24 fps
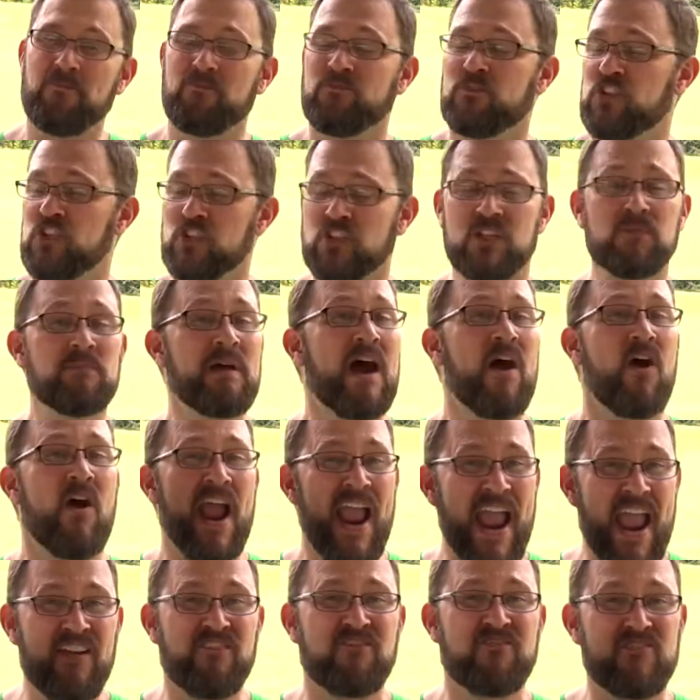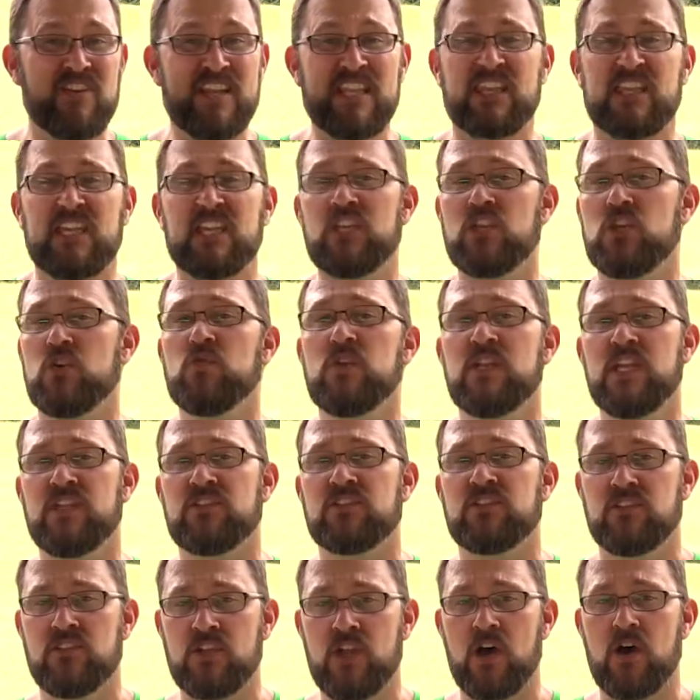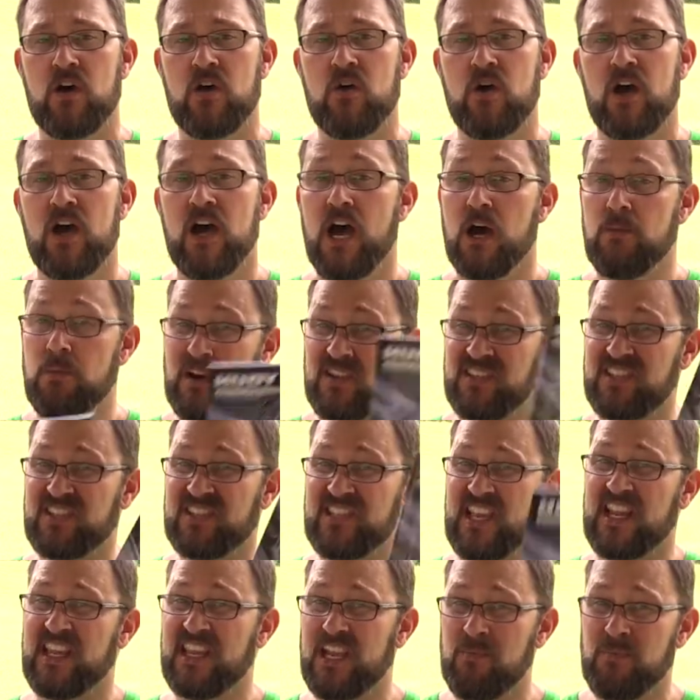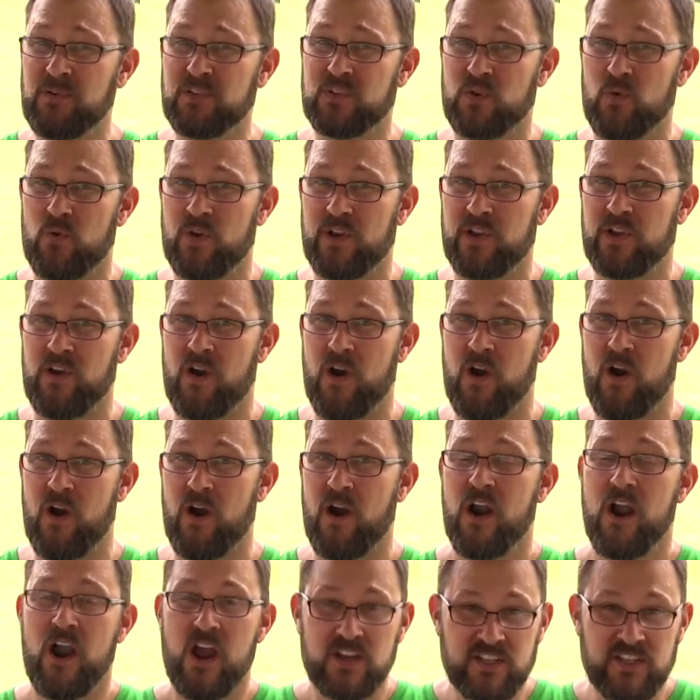just about everything you need to know about setting up a touring car